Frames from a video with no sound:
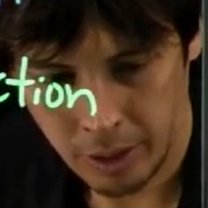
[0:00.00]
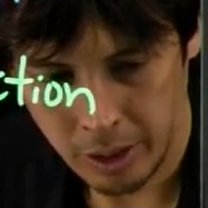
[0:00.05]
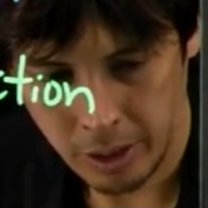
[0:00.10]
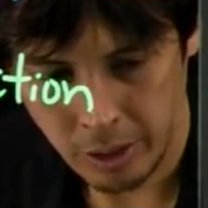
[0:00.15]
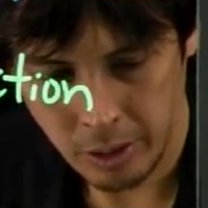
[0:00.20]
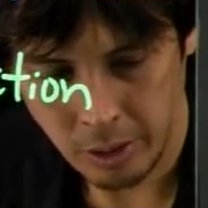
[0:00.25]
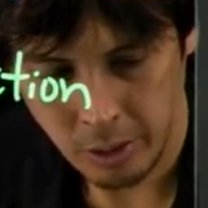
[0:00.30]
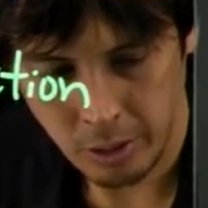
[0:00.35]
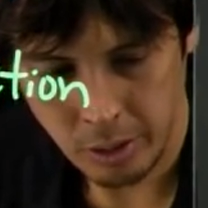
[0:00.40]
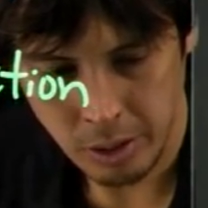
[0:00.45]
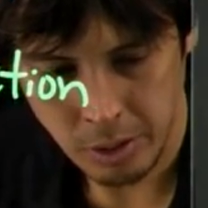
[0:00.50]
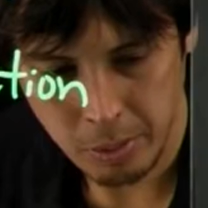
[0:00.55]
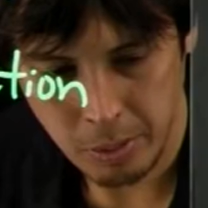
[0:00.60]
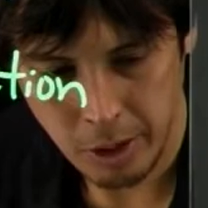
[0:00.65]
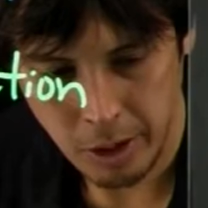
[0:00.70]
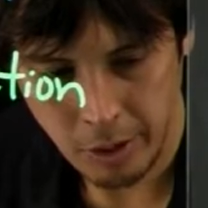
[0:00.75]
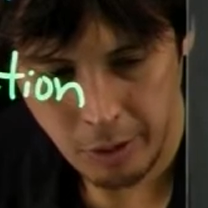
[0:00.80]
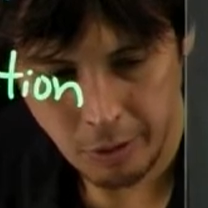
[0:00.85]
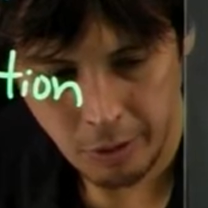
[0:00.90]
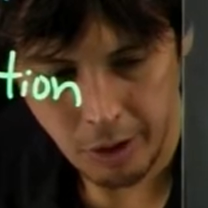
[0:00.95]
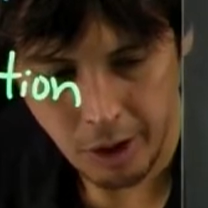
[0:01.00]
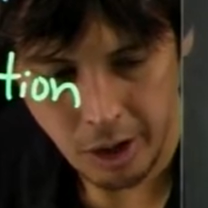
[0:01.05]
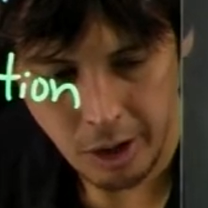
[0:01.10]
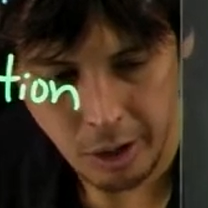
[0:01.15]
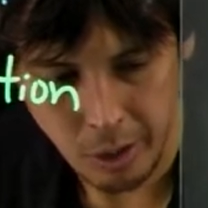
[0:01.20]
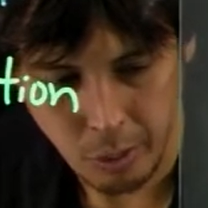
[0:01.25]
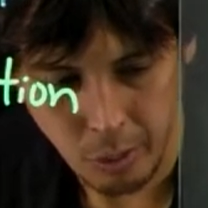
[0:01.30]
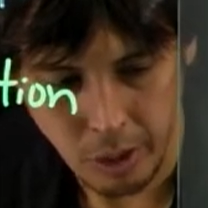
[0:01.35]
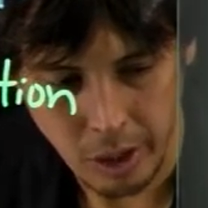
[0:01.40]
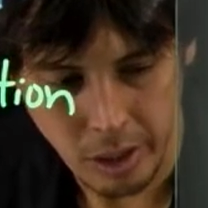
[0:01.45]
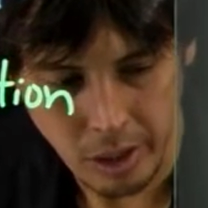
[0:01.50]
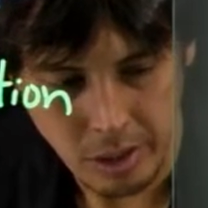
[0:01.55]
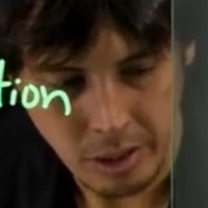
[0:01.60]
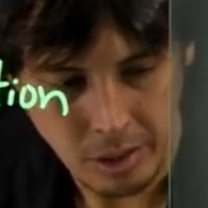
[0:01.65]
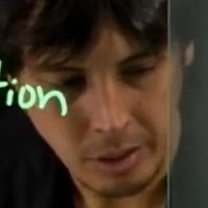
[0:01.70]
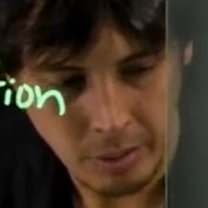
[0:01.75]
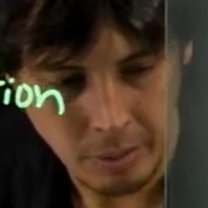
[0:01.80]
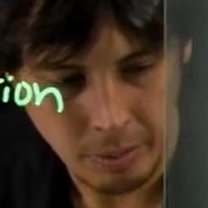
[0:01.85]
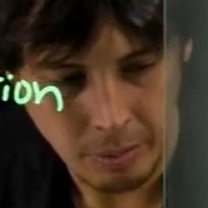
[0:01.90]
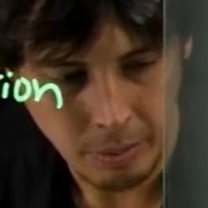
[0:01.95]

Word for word: And you do this by a variety of ways.